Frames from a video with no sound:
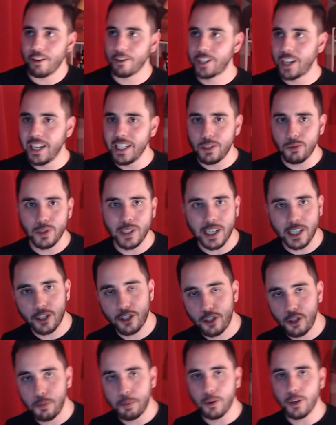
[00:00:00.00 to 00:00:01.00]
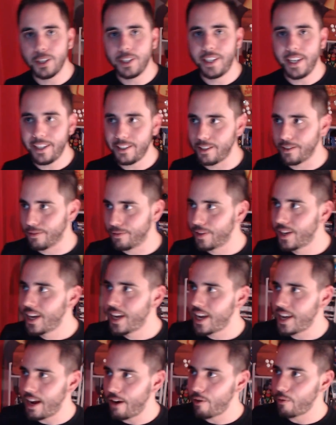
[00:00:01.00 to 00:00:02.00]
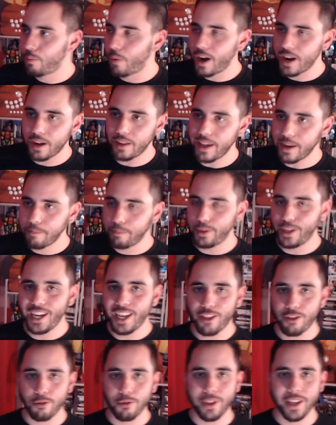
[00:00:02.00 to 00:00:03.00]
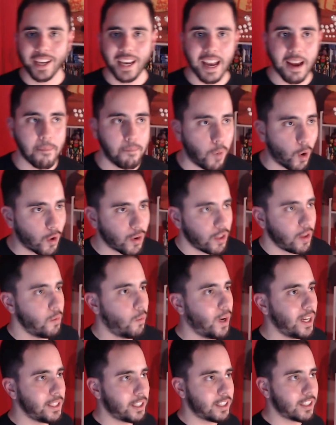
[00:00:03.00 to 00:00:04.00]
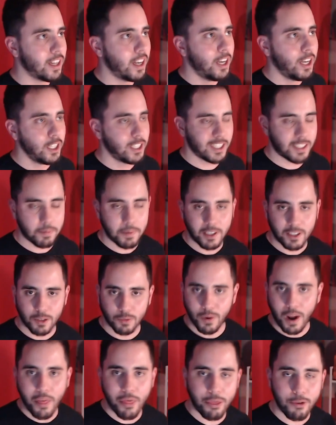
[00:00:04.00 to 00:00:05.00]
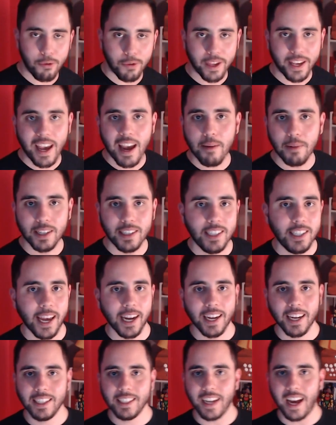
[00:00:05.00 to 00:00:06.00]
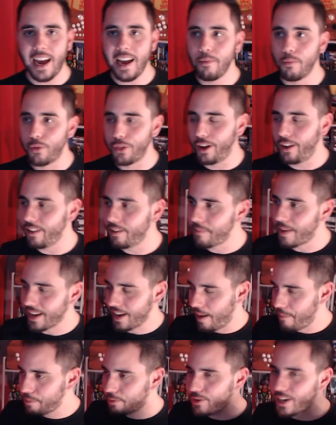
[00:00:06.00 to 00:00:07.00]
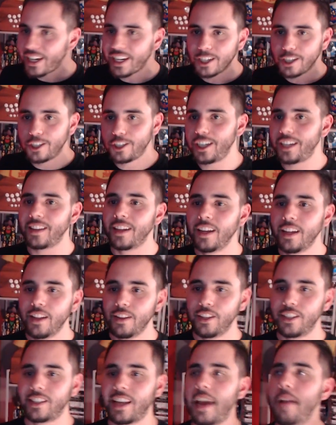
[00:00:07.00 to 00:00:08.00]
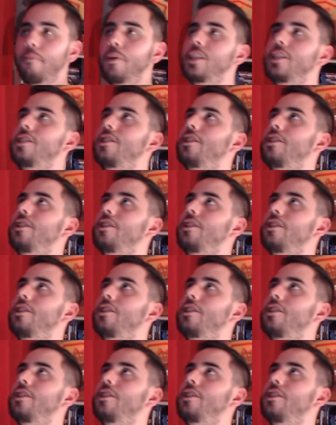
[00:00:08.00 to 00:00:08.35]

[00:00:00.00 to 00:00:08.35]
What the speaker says: your guns was like super addictive, and I would want to like play through the game more than once, just to be able to run through the game a second time with all of my upgraded shit. This game was